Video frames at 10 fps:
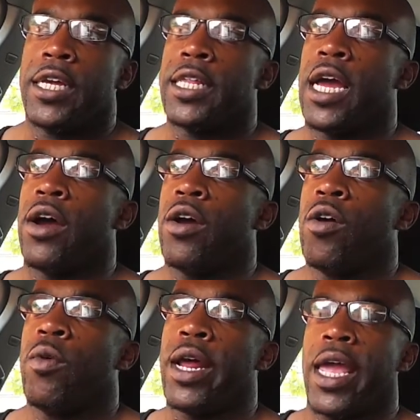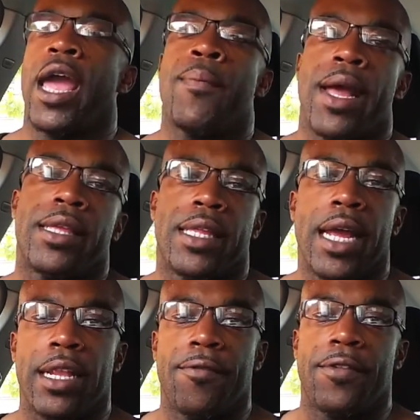Now, when I came back to
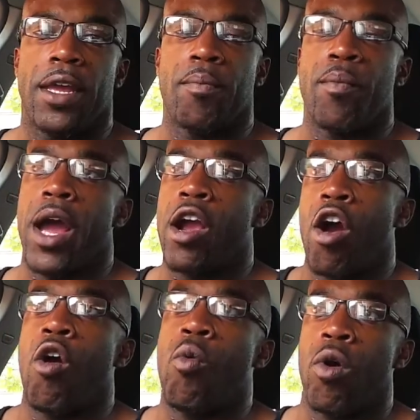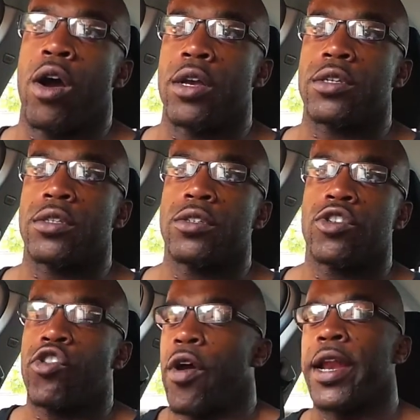deadlifting, my goal was
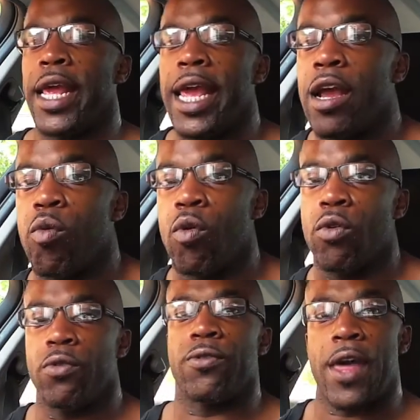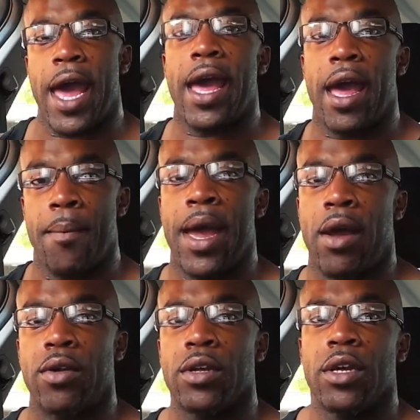to try and equal that
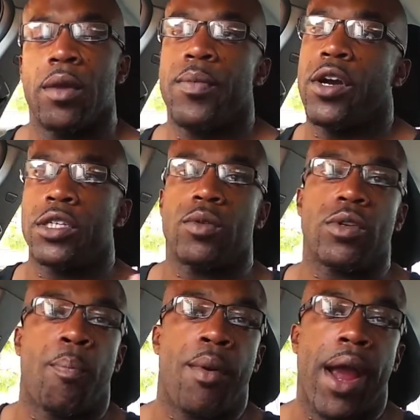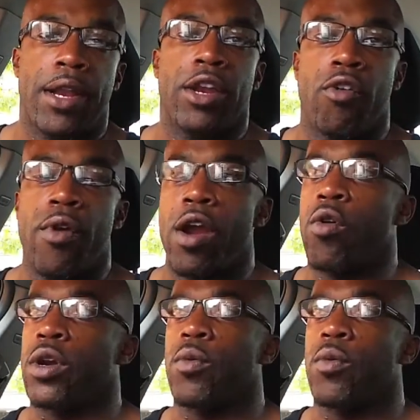amount, because it was a brand new record.